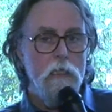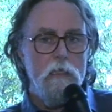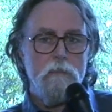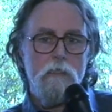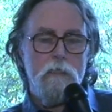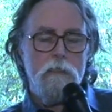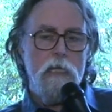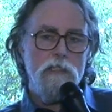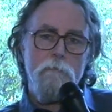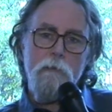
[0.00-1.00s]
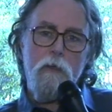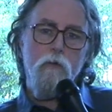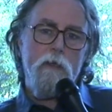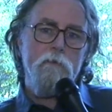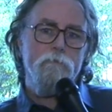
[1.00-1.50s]
is that it's actually been
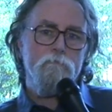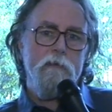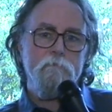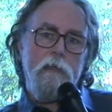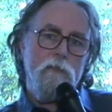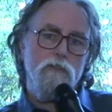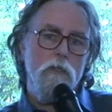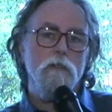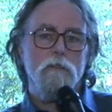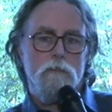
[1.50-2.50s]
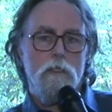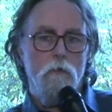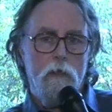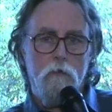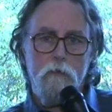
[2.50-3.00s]
quite a three-ring circus
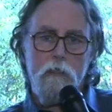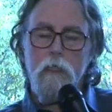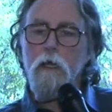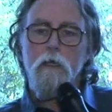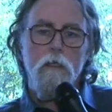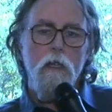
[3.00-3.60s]
going on here,